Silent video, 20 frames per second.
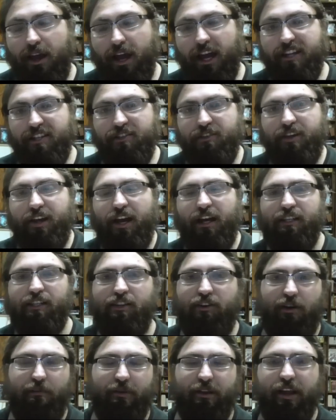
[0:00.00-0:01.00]
As you guys
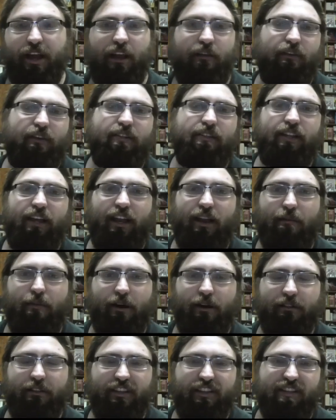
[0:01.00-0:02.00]
know, I've been kind of excited
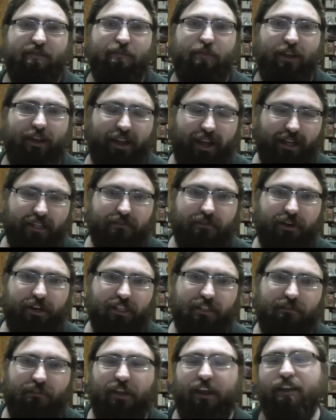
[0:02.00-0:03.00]
about this, big
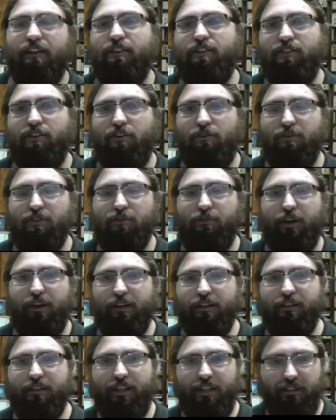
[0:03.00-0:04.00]
X-Files fan, so it was
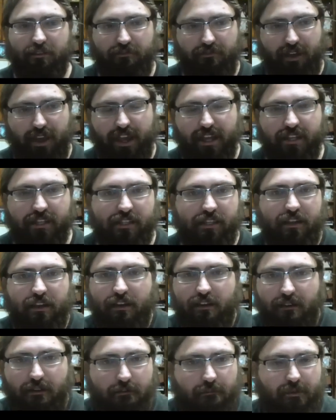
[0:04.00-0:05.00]
great to see the fans'
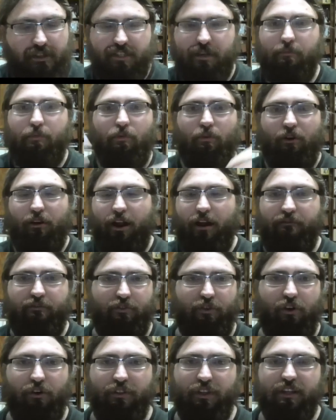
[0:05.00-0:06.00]
support
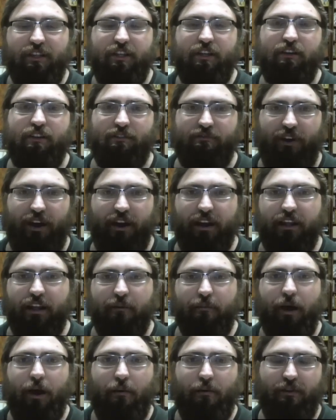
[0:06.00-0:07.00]
after all these years finally
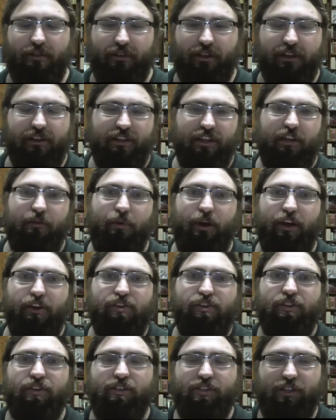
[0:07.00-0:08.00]
come out with the
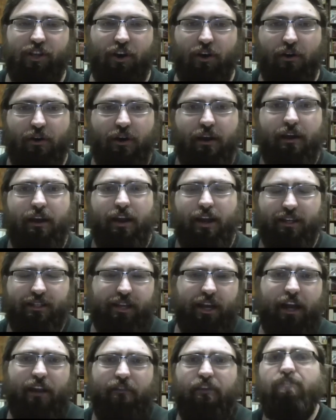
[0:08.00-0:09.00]
continuation, so it's
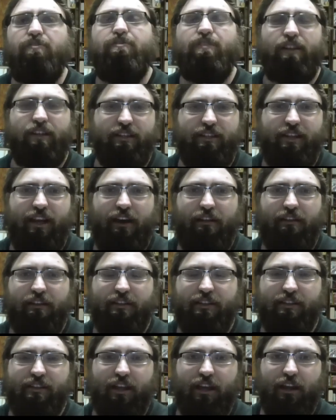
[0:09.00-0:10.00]
kind of interesting to see how
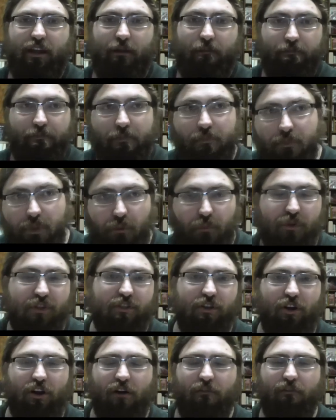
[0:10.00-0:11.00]
this is going to
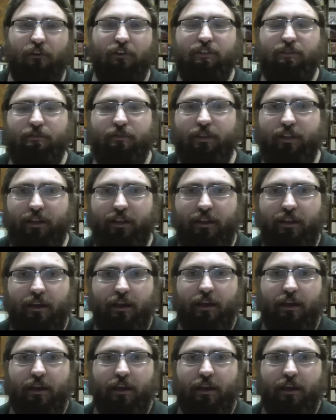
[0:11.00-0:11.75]
resolve ultimately.